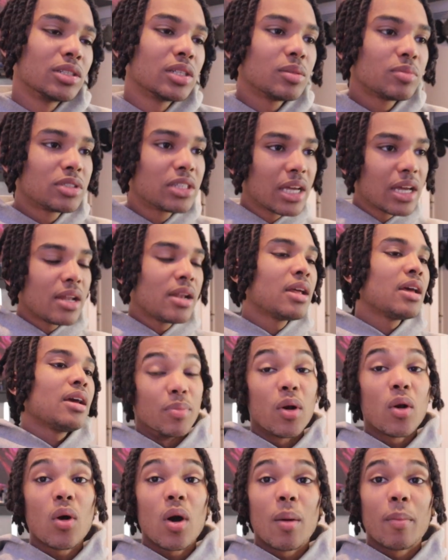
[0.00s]
You know what I'm saying?
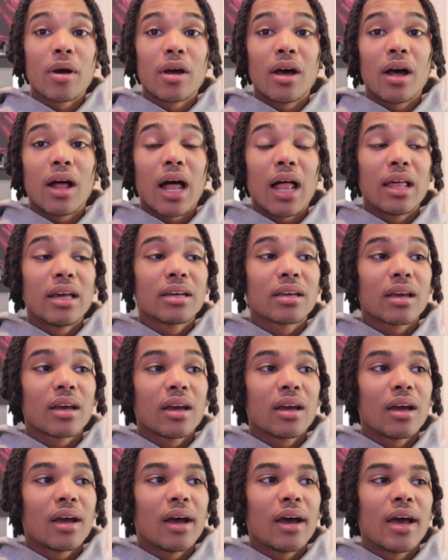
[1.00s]
Bro, and
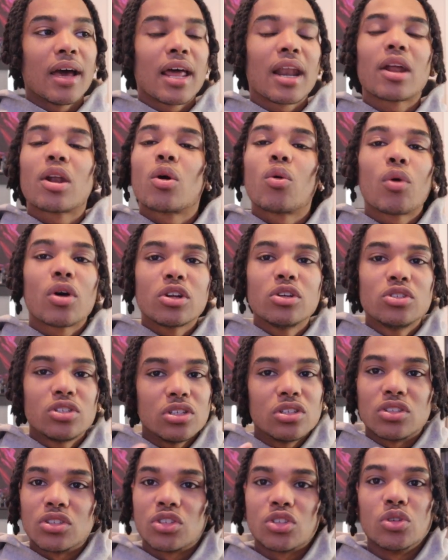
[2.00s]
I don't want to use
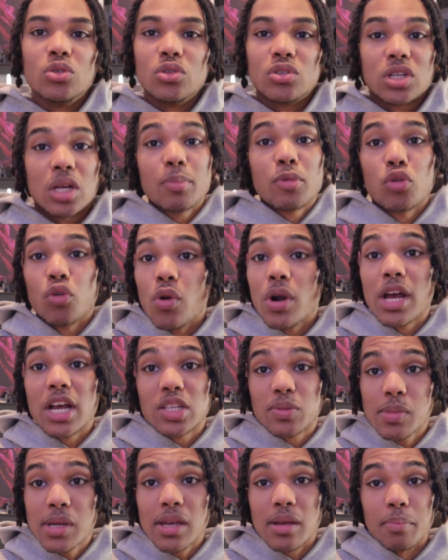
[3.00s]
this excuse because I'm a grown
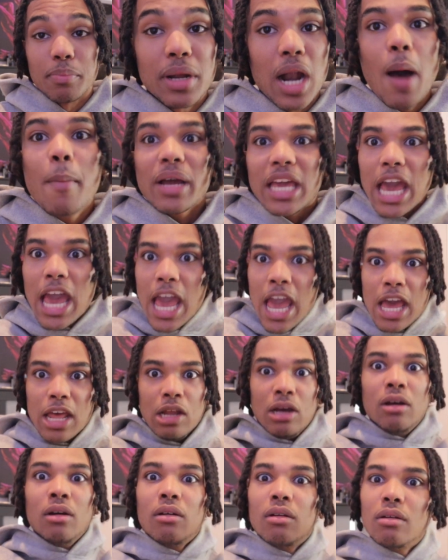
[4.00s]
ass man, but I'm a
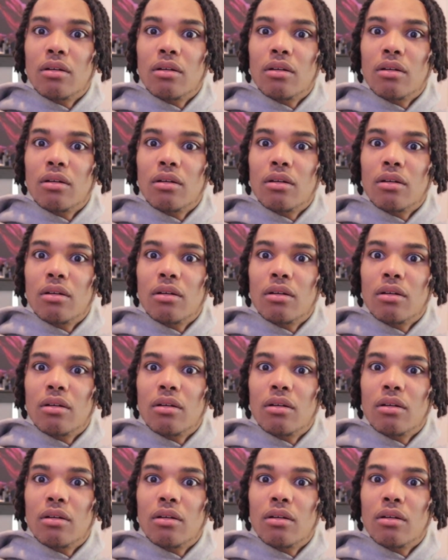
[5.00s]
kid.